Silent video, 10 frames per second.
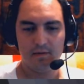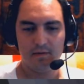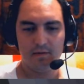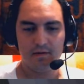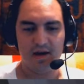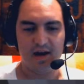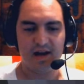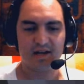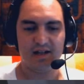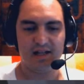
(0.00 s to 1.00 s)
Yeah,
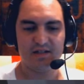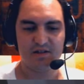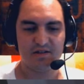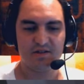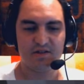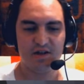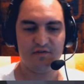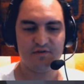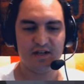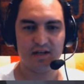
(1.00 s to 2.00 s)
clutchless
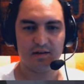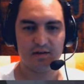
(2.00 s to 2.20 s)
shifting.